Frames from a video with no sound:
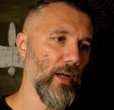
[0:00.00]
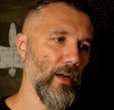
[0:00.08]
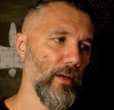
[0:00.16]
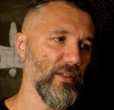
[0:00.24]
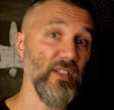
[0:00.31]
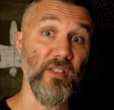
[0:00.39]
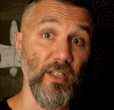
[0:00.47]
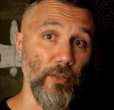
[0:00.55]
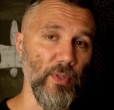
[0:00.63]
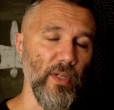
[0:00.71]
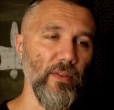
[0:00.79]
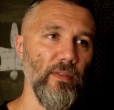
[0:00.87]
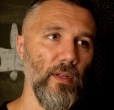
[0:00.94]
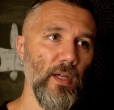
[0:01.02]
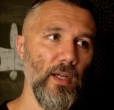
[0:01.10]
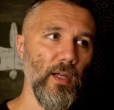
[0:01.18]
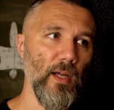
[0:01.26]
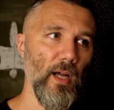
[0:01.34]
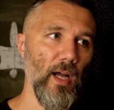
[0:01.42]
to deal with.
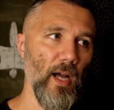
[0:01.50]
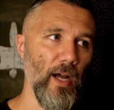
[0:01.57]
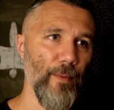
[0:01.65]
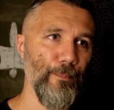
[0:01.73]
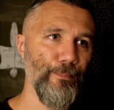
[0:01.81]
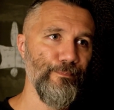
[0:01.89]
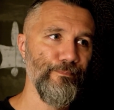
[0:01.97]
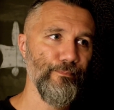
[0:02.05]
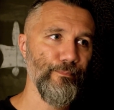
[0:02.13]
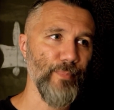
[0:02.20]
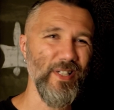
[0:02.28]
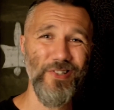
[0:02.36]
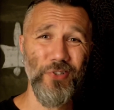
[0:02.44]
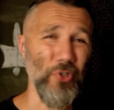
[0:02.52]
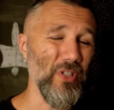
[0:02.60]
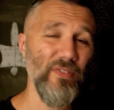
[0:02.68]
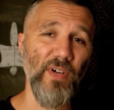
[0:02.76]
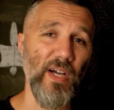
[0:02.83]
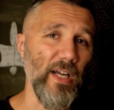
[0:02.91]
But it's totally
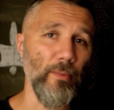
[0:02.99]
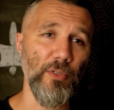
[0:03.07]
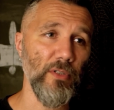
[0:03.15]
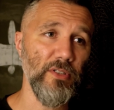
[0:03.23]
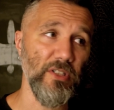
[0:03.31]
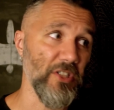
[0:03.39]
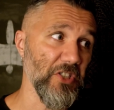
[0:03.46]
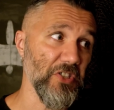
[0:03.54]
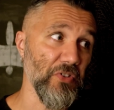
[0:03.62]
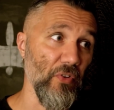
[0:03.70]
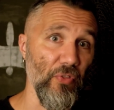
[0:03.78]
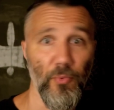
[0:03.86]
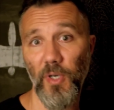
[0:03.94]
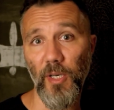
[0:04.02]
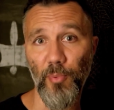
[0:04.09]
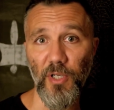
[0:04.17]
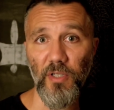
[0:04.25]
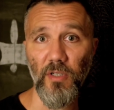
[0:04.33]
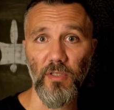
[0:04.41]
viable to just 3D
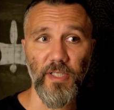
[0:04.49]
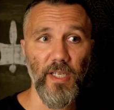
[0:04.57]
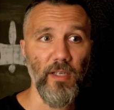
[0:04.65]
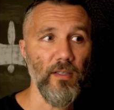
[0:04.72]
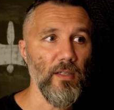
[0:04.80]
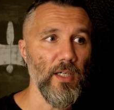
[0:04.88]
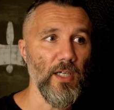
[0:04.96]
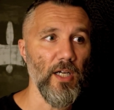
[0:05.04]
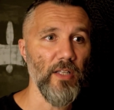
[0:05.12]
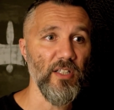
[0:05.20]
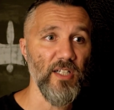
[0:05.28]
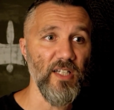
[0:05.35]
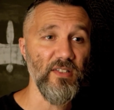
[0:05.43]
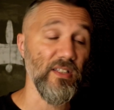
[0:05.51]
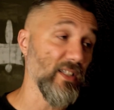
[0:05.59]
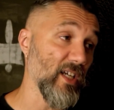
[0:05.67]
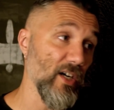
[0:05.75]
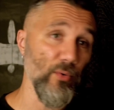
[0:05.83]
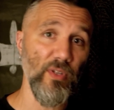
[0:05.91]
print all day. And the nice thing
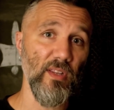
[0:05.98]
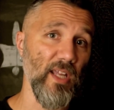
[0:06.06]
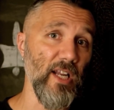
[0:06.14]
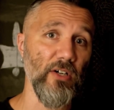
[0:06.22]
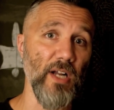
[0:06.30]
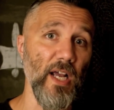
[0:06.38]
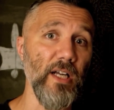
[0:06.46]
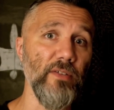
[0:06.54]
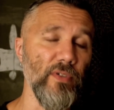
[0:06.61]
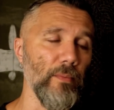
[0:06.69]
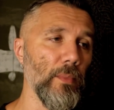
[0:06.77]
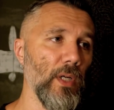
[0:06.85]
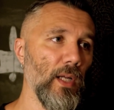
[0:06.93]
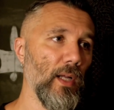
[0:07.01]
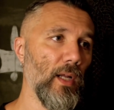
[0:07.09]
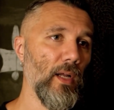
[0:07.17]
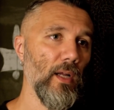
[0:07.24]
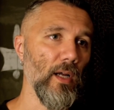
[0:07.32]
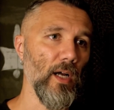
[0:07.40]
there, with 8 or 9 of them,
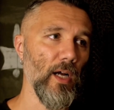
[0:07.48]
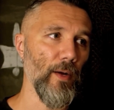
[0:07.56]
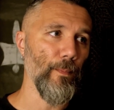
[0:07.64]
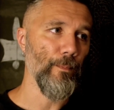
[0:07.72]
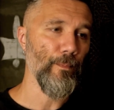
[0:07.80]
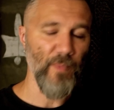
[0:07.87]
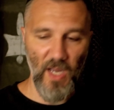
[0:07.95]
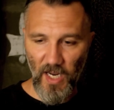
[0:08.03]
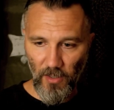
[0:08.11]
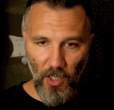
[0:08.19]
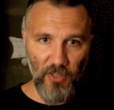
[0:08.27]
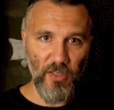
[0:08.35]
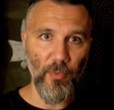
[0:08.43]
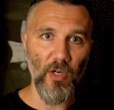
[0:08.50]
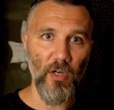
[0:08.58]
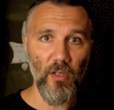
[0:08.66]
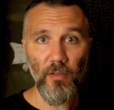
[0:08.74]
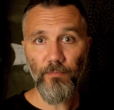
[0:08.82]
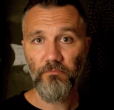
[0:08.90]
I launch them
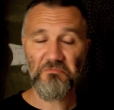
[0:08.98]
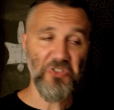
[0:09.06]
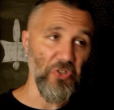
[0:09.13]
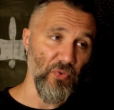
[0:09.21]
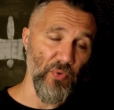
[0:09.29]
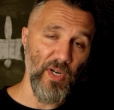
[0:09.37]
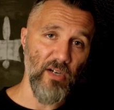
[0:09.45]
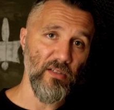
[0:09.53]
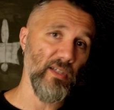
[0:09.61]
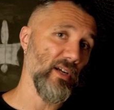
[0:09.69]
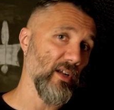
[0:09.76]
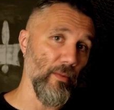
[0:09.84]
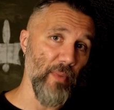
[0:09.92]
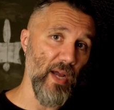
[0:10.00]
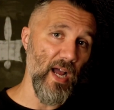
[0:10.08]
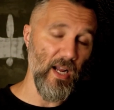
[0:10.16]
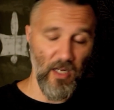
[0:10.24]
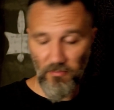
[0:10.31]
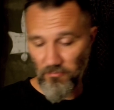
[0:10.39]
all. 2 or 3 hours later, I come back,